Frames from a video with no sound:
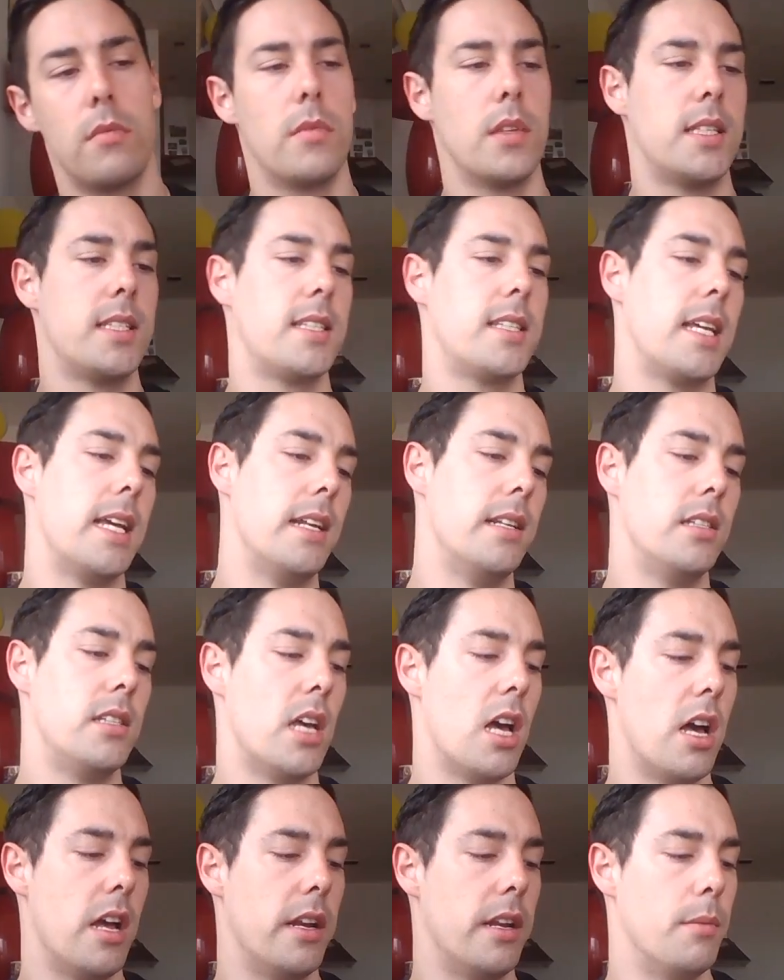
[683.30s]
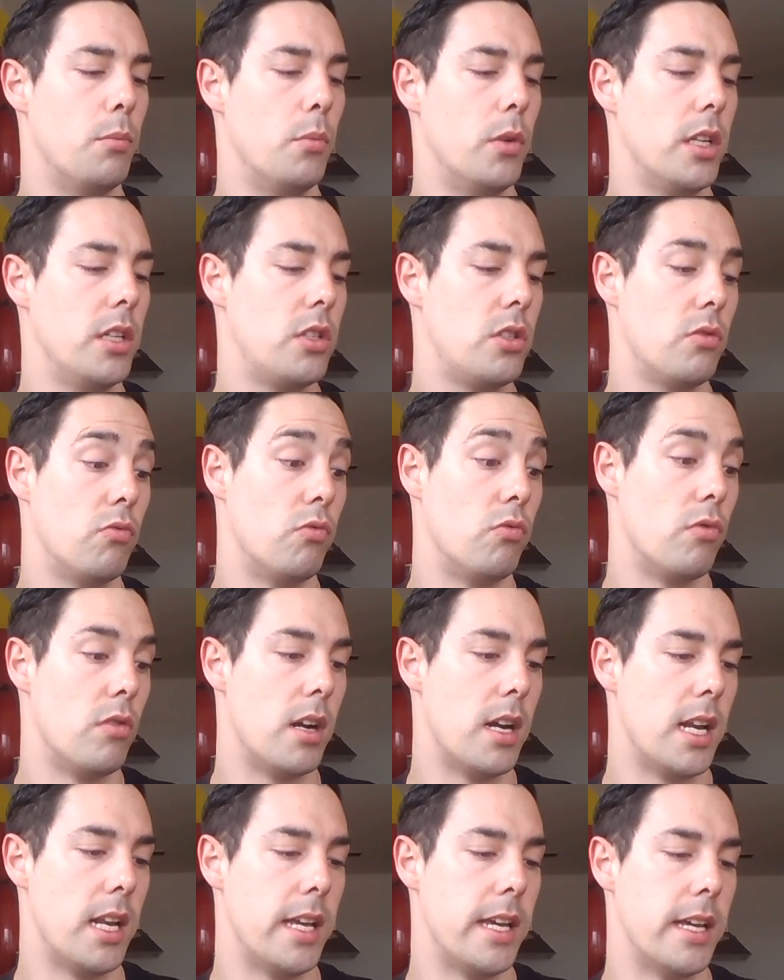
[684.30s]
skin turning, which
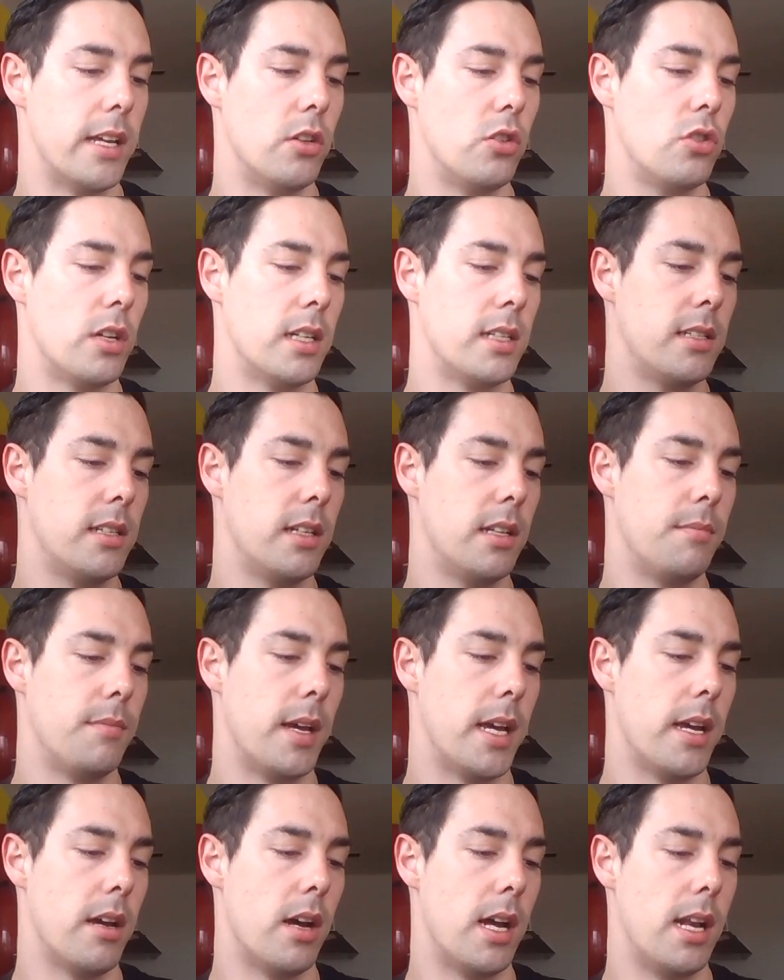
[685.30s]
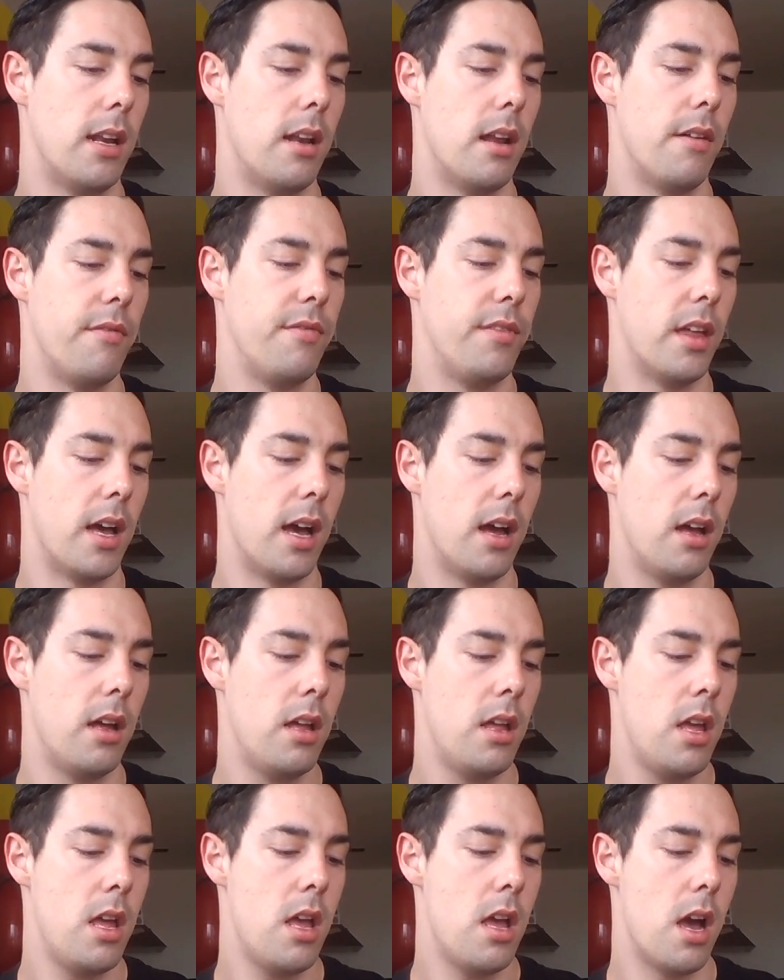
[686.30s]
really interested me. I love that.
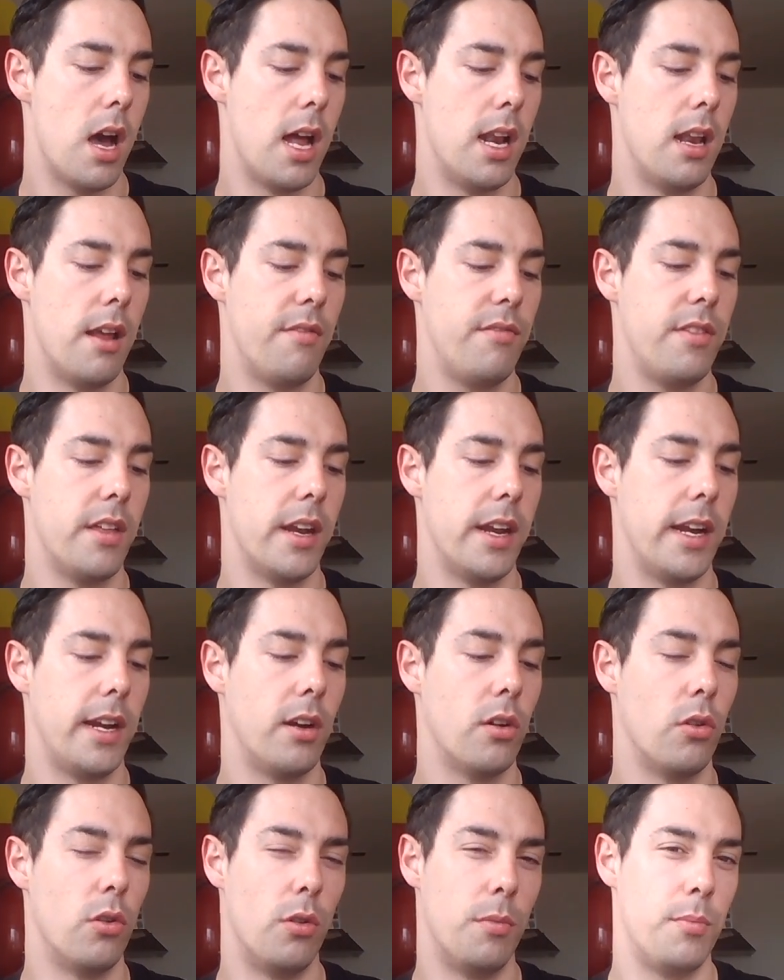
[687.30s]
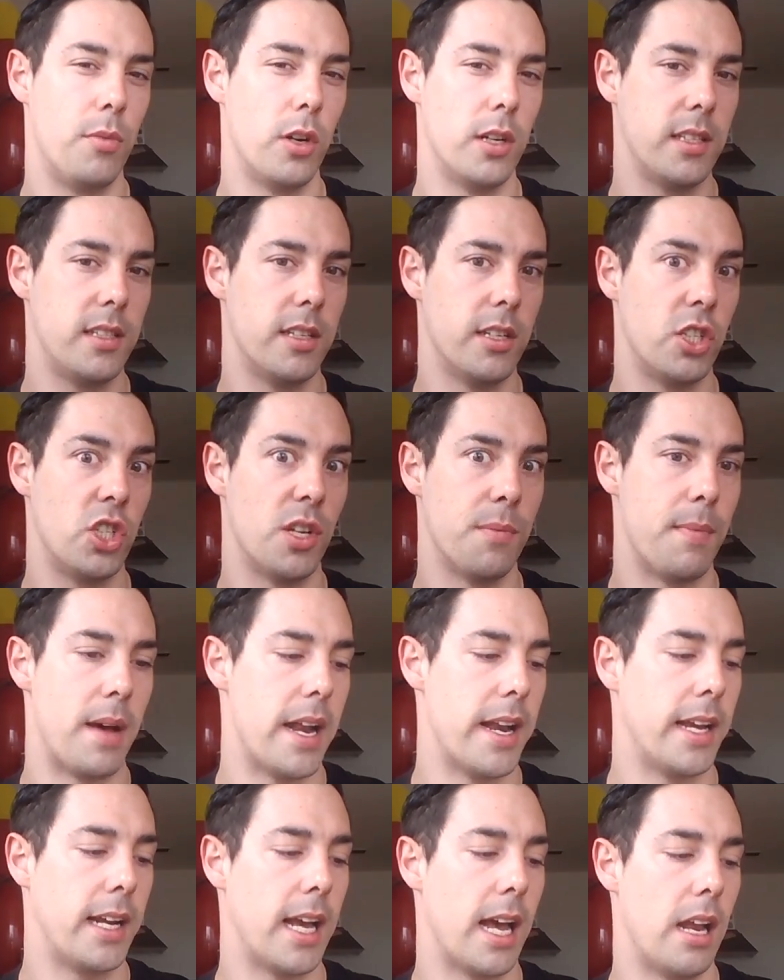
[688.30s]
I love that it incorporates the
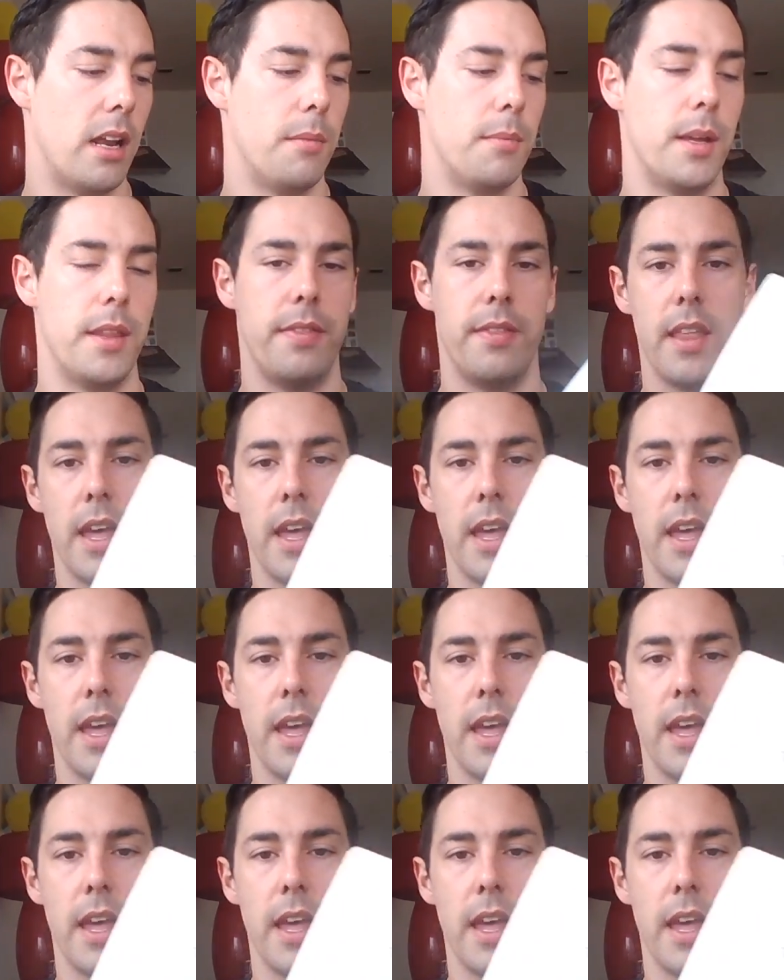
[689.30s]
shamanic element